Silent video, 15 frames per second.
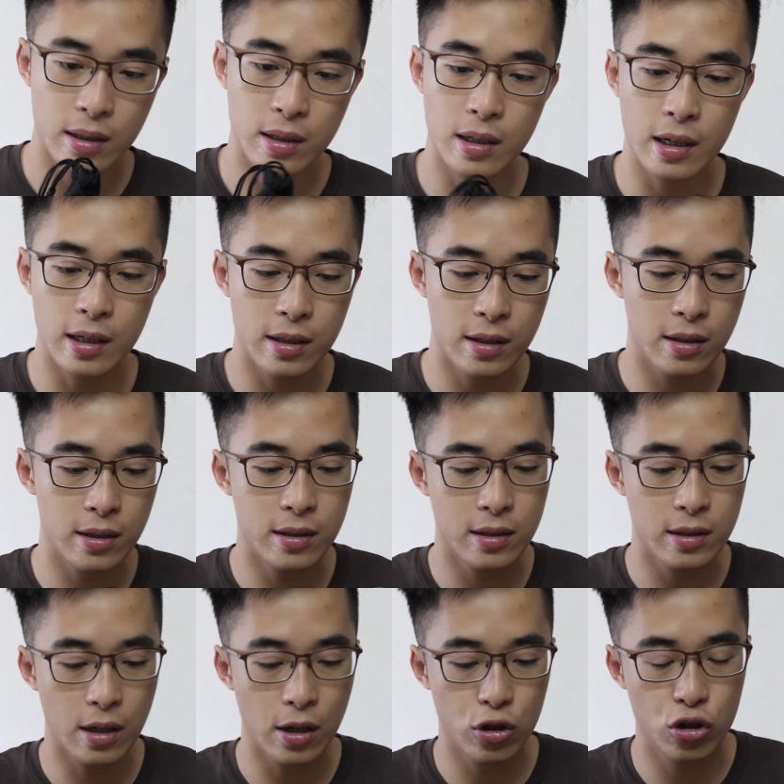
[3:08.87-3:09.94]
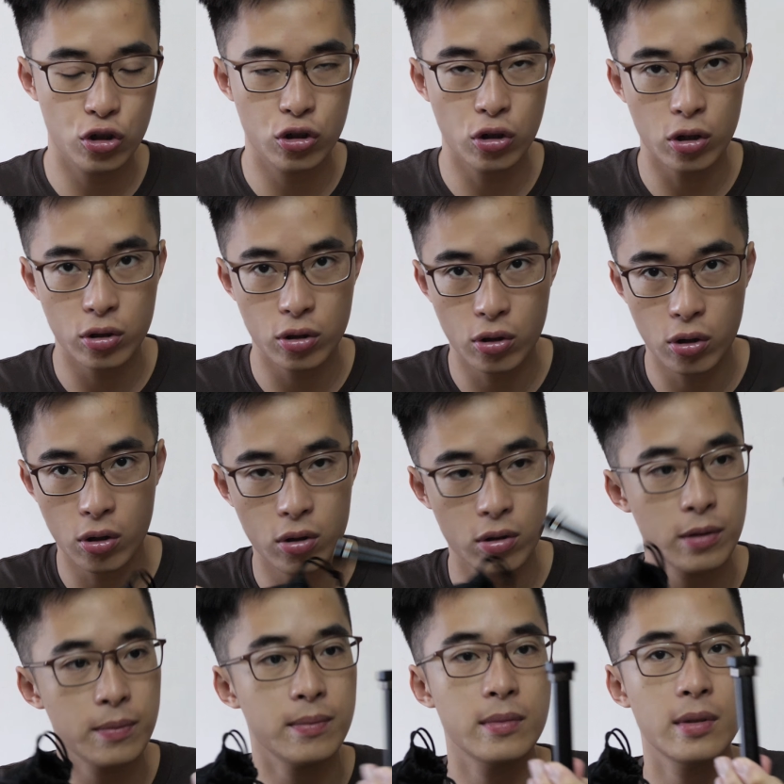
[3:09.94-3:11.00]
like this short
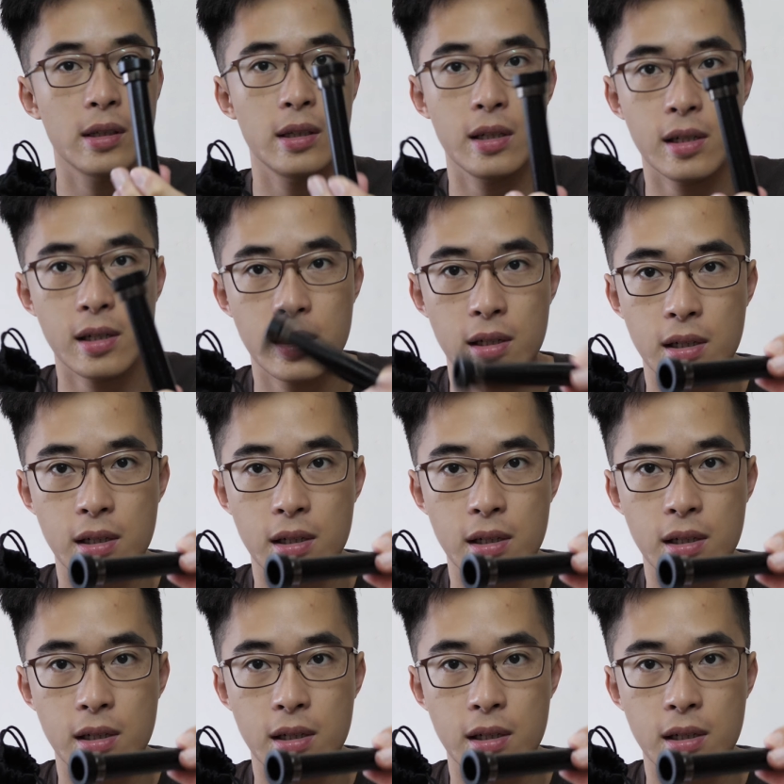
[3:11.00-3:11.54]
column here.